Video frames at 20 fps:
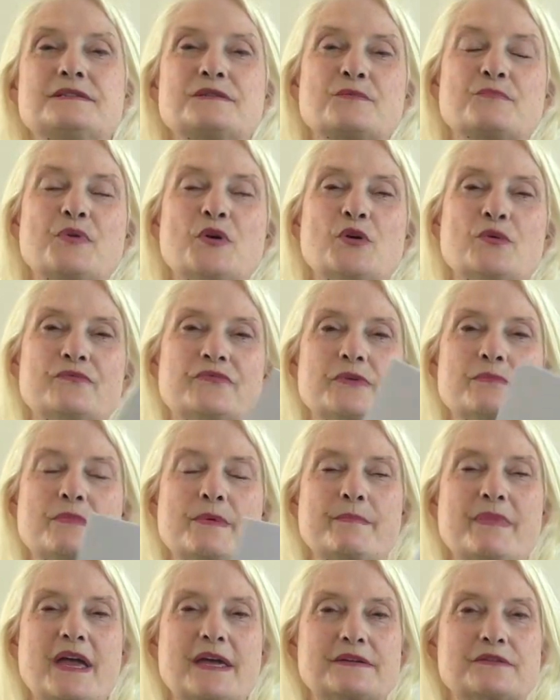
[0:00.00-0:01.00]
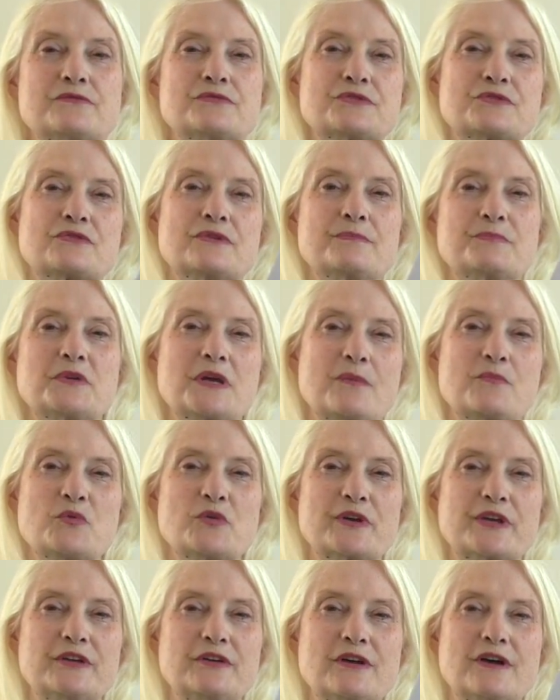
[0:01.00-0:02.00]
is a poem from a manuscript I'm
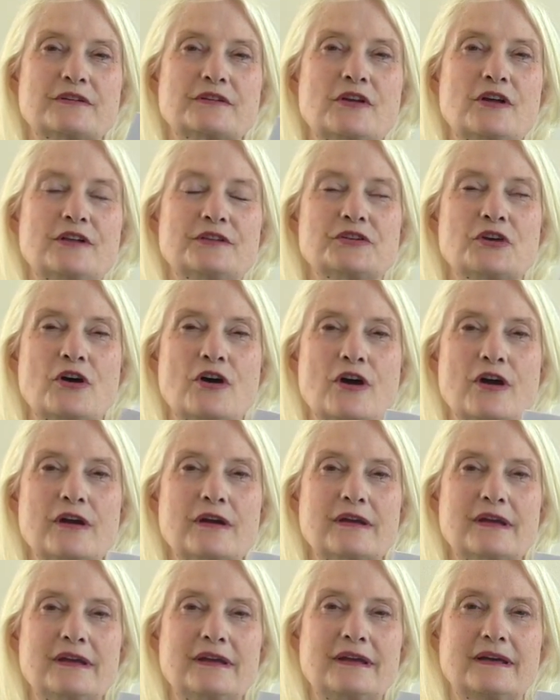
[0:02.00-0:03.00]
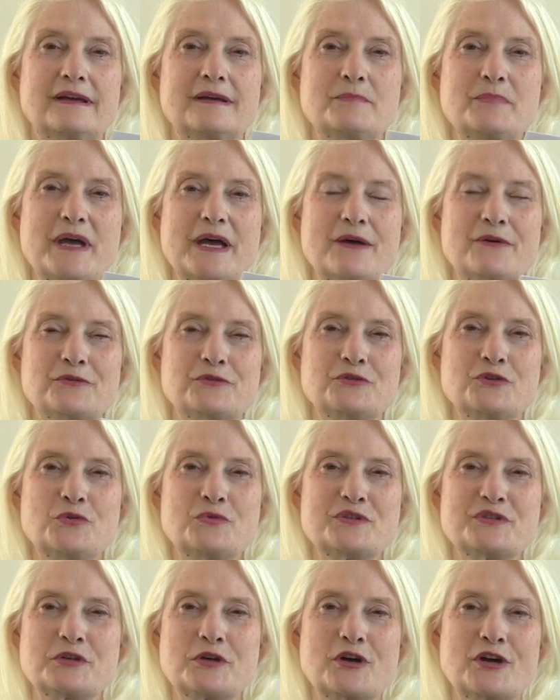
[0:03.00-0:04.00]
working on called Ark, about
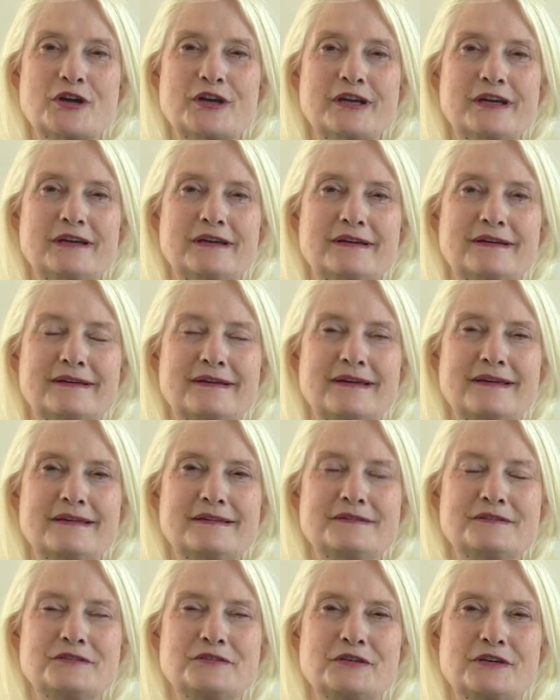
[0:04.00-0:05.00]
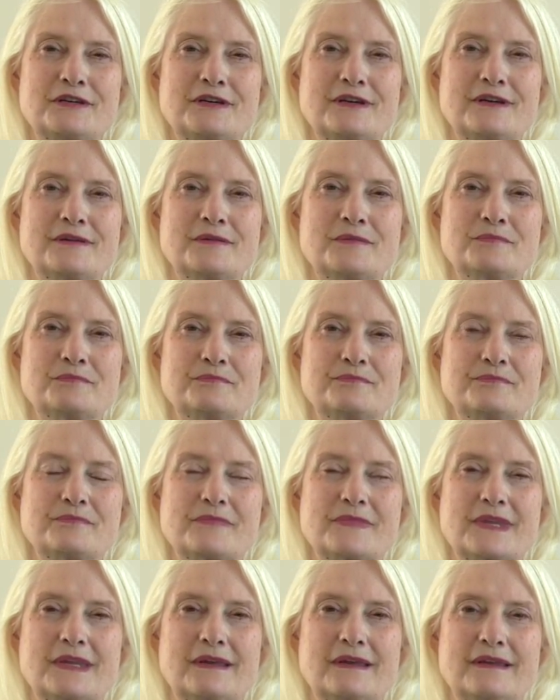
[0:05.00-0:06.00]
Noah's Ark and
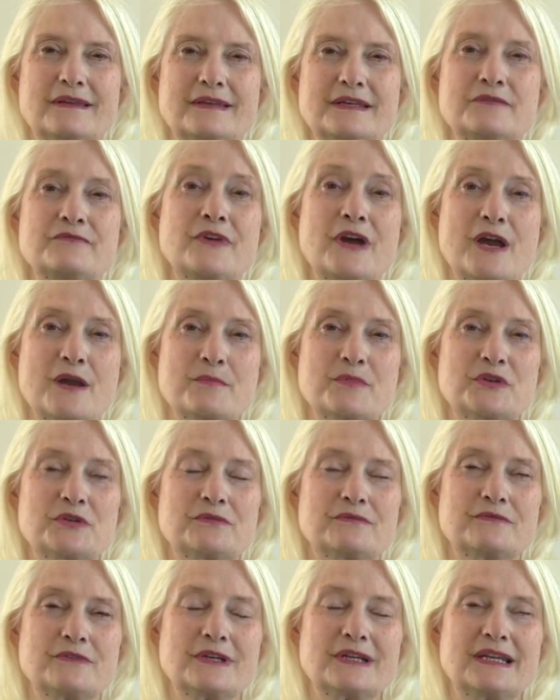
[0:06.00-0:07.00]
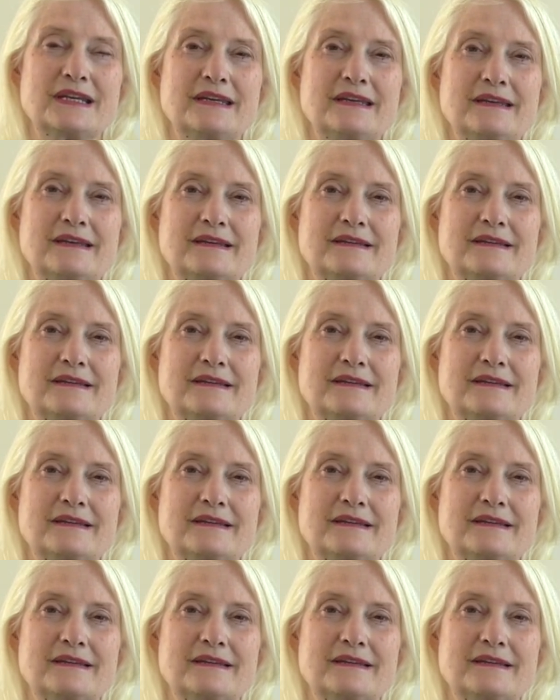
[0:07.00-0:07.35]
the environment, really.